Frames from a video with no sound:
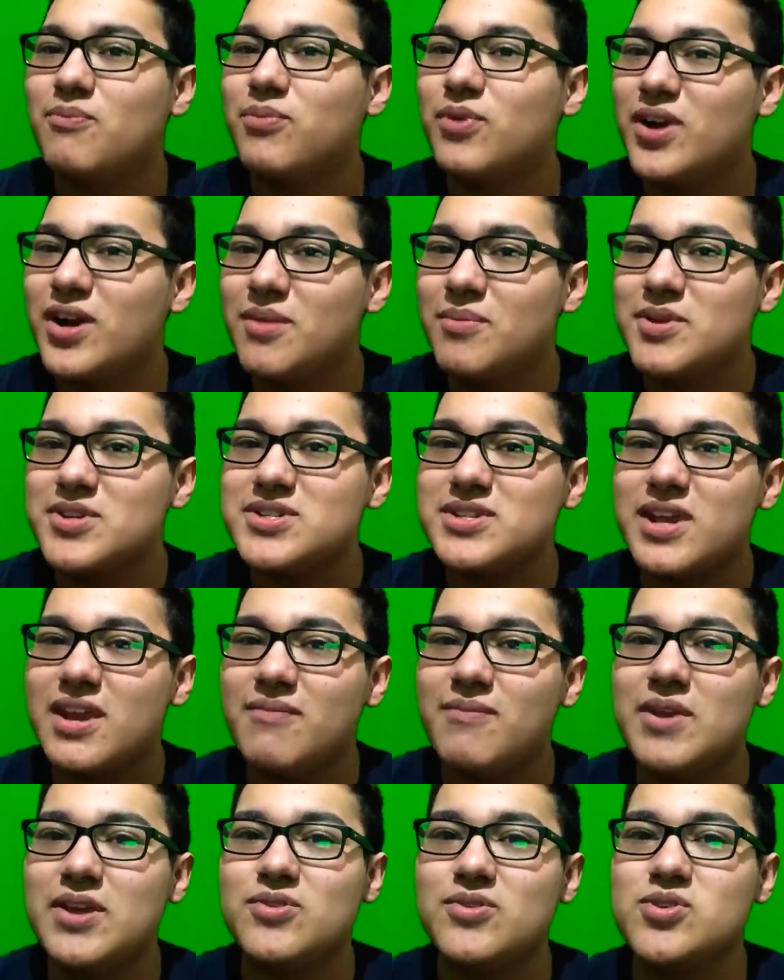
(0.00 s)
pretty much
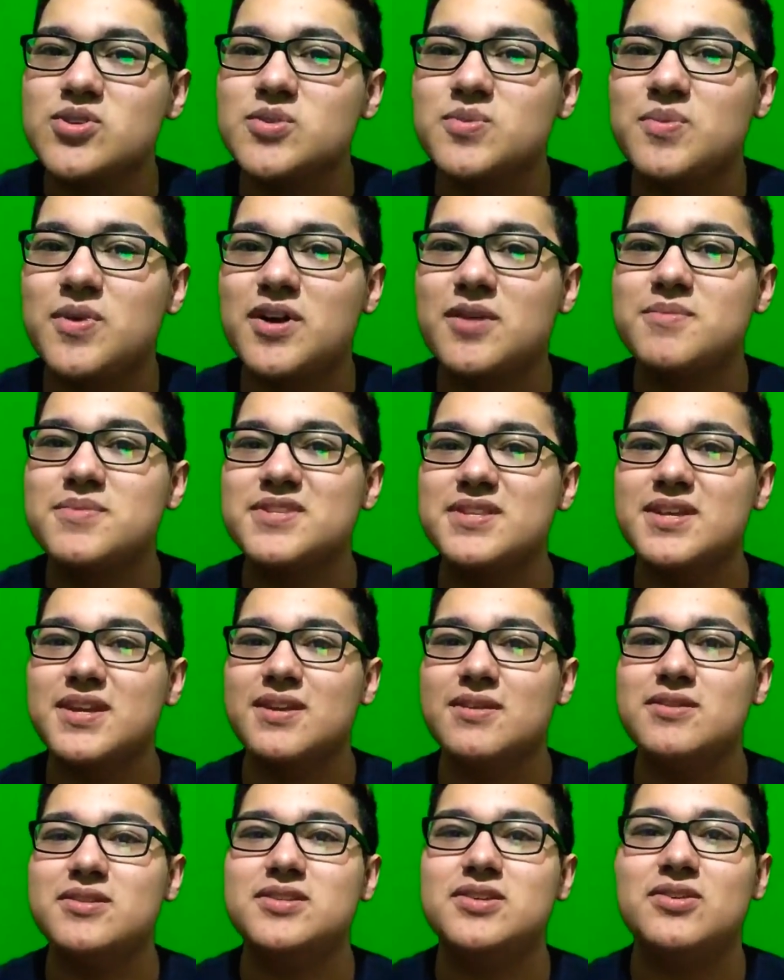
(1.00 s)
gave me goosebumps
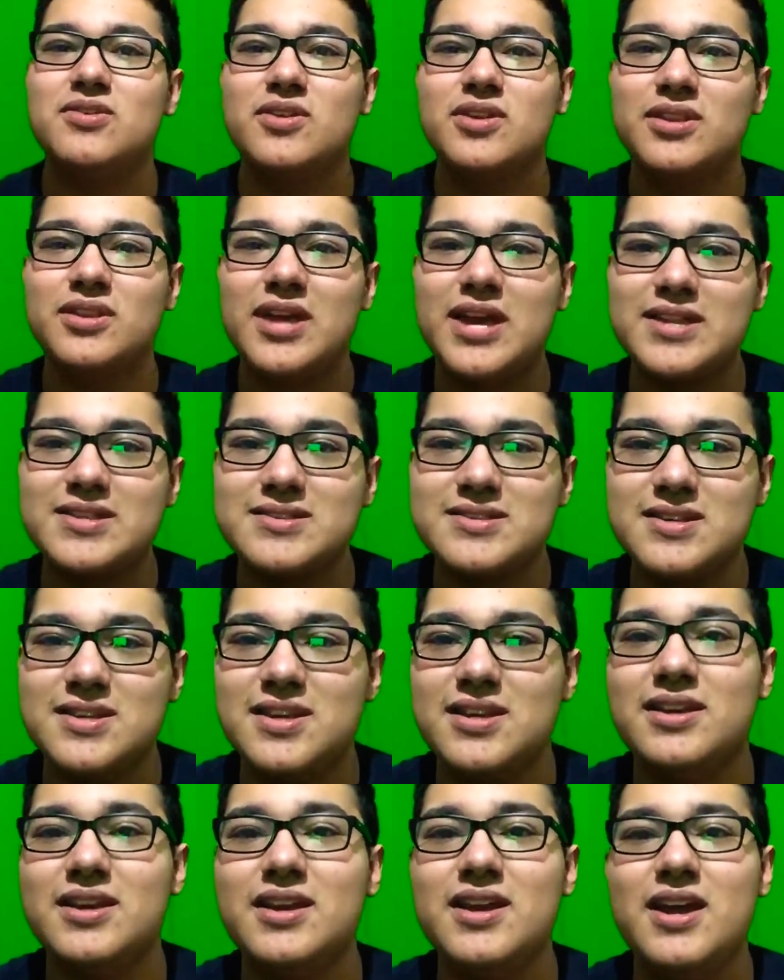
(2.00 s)
in during that
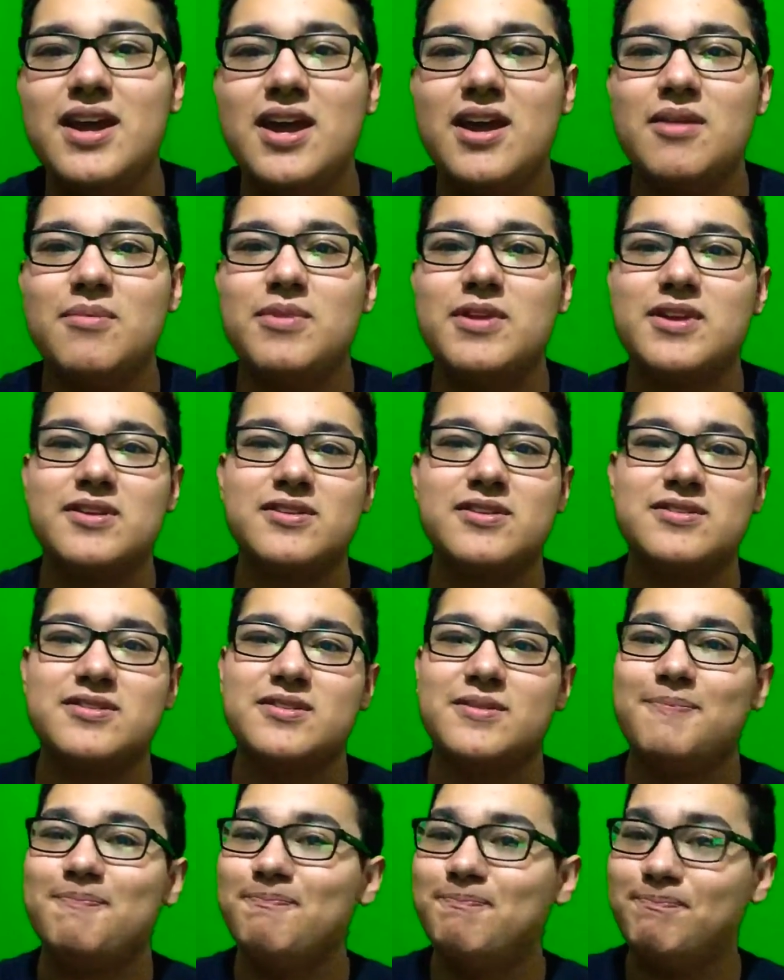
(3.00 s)
scene,
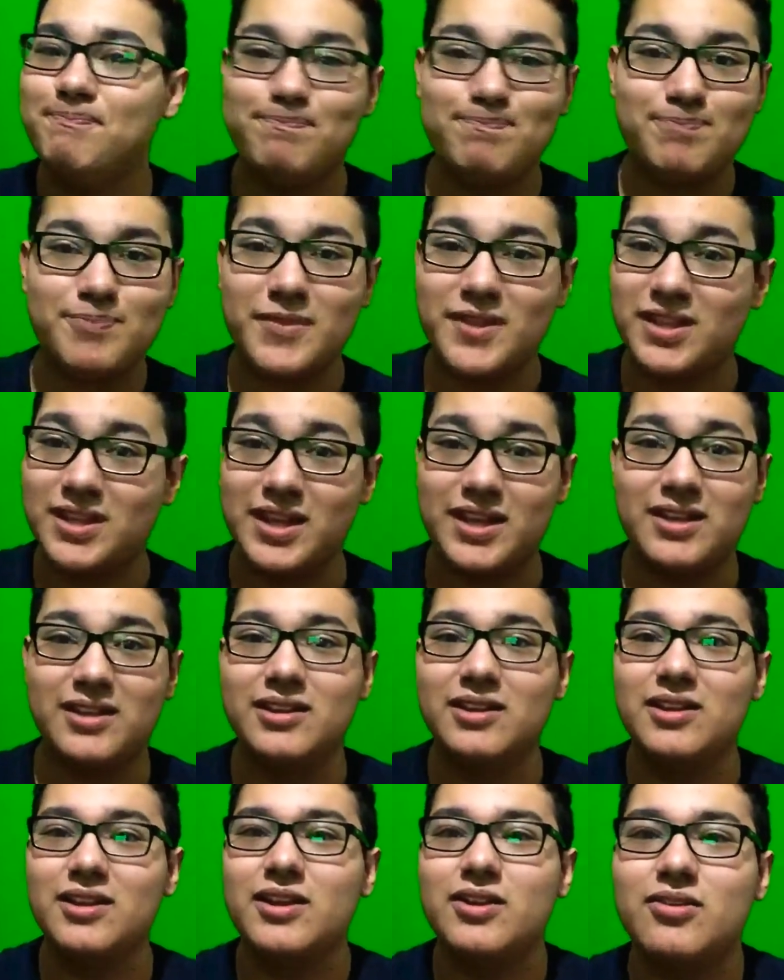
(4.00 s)
because like
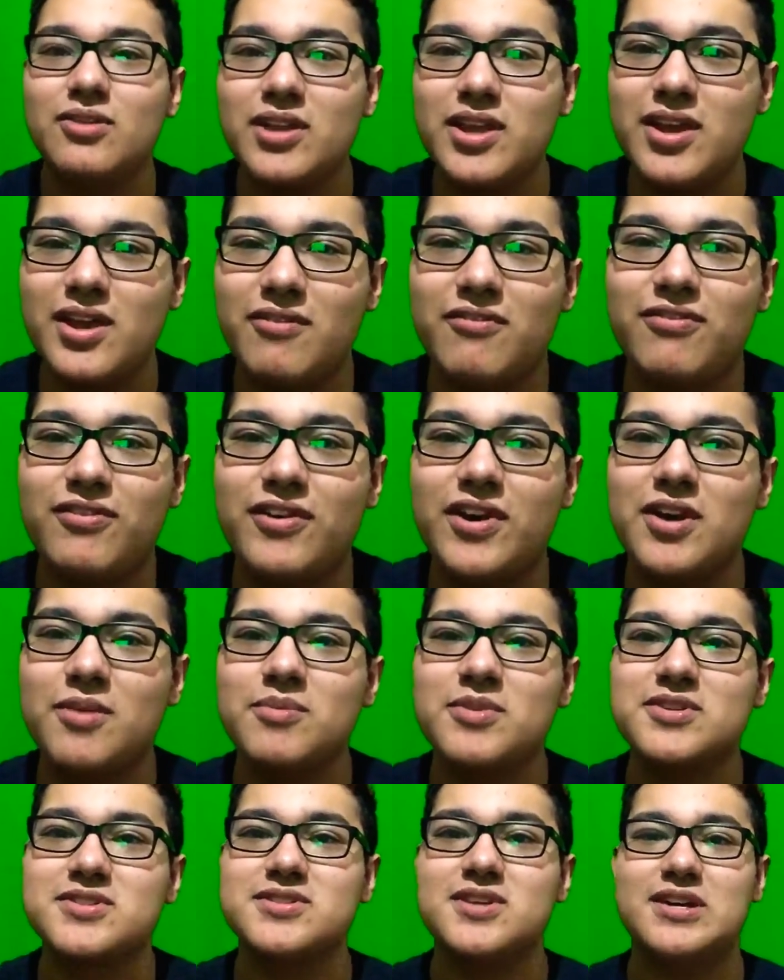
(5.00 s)
literally
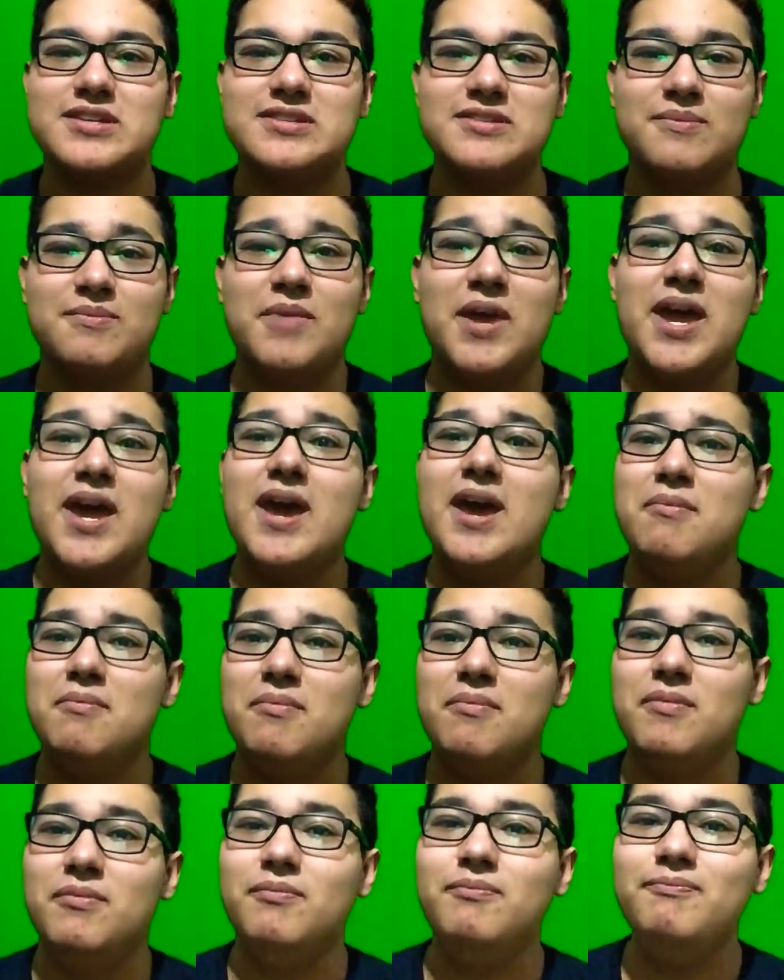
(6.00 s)
Venom looks awesome.
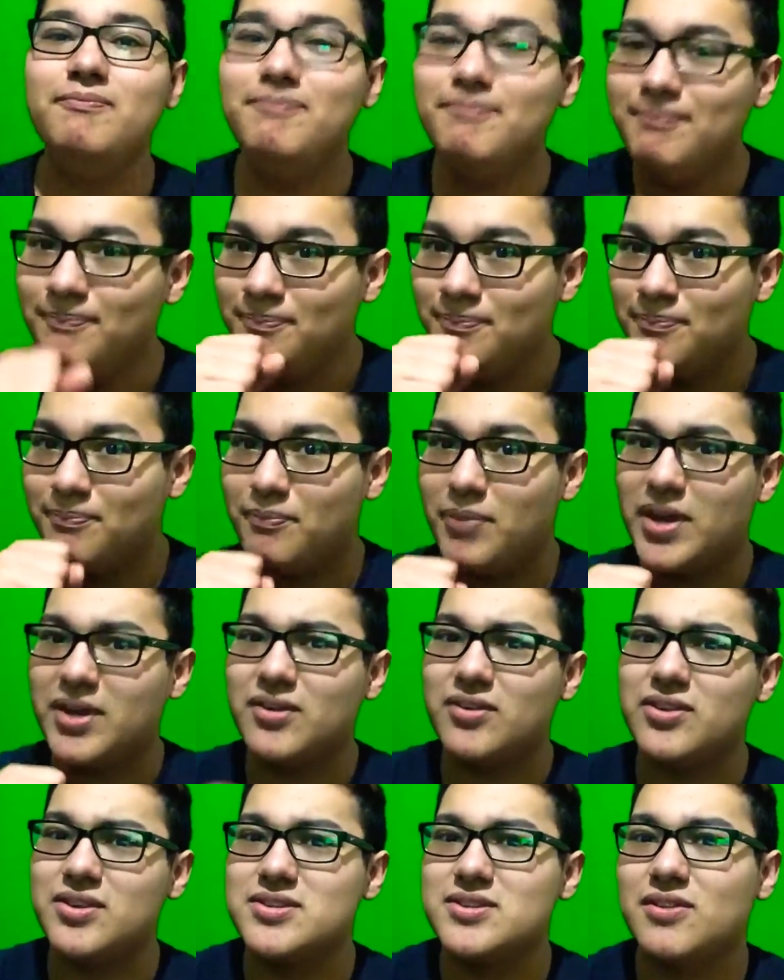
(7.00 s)

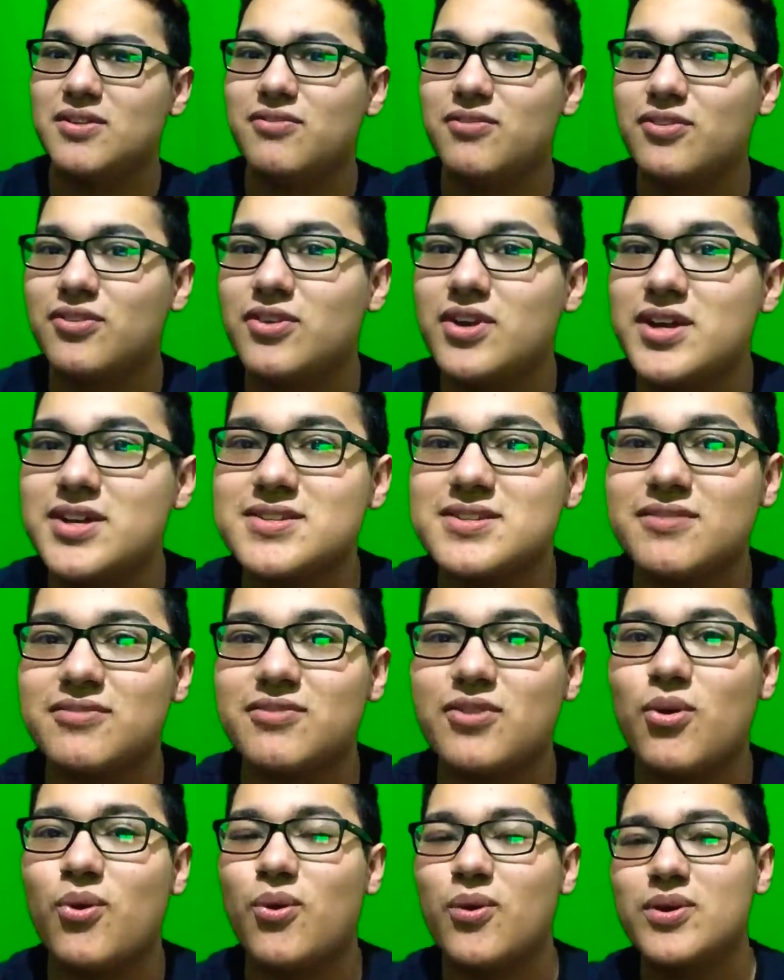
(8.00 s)
Better than Topher Grace,
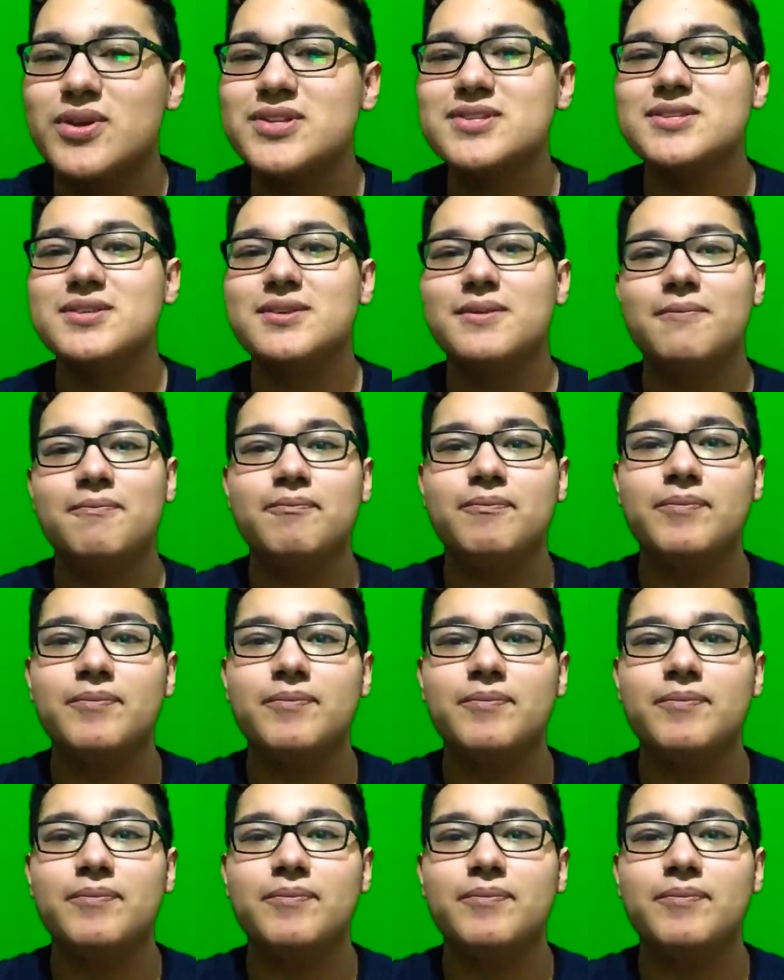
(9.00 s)
of course,